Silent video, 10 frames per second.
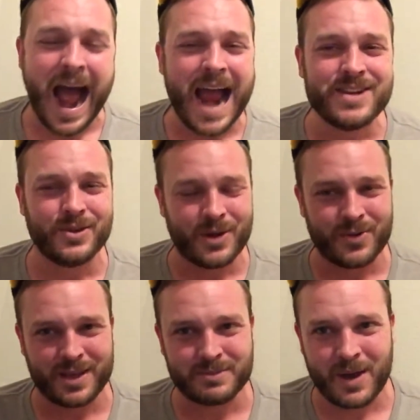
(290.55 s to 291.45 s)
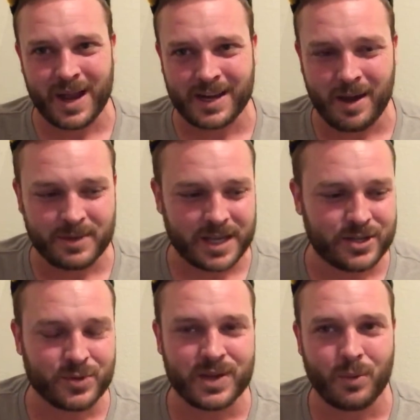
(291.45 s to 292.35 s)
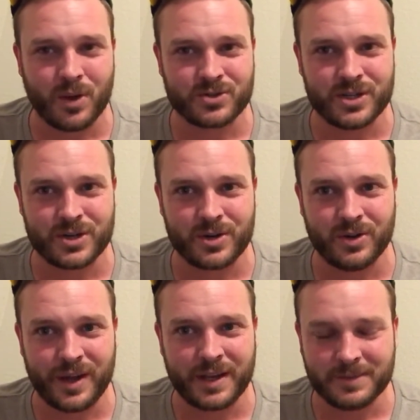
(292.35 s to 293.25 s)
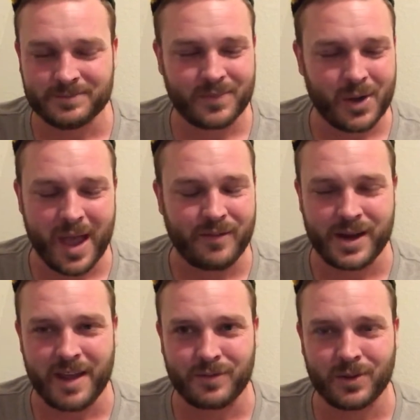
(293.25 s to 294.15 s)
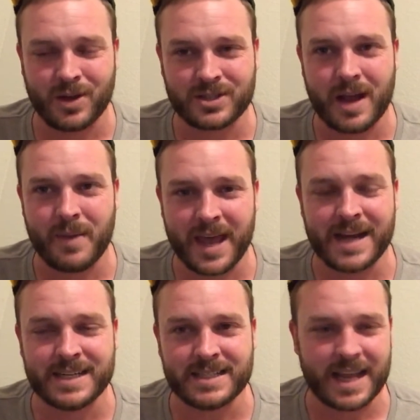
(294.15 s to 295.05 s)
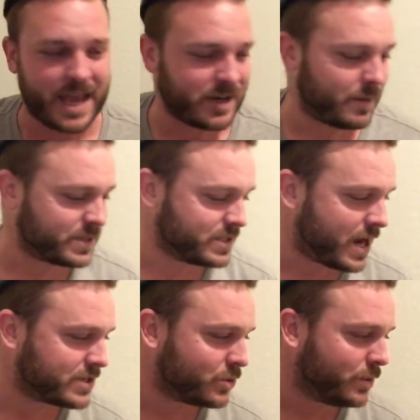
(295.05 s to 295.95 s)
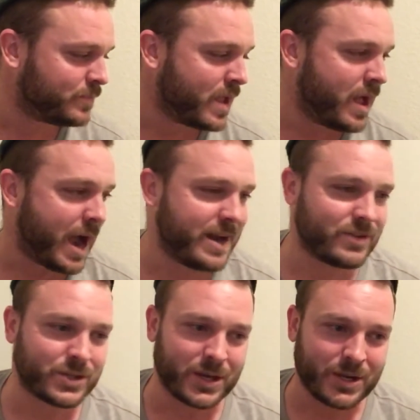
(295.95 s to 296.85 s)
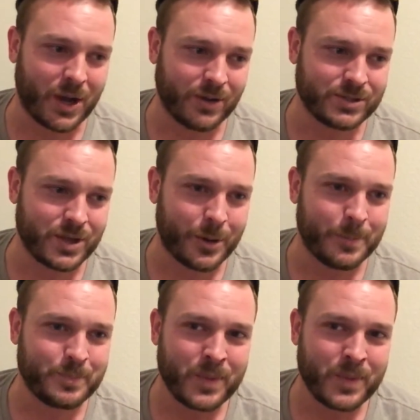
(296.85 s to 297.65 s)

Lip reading: I do know things about economics. I used to read the Wall Street Journal like every day for a long time, and I did take economics in high school. I never took it in college, though.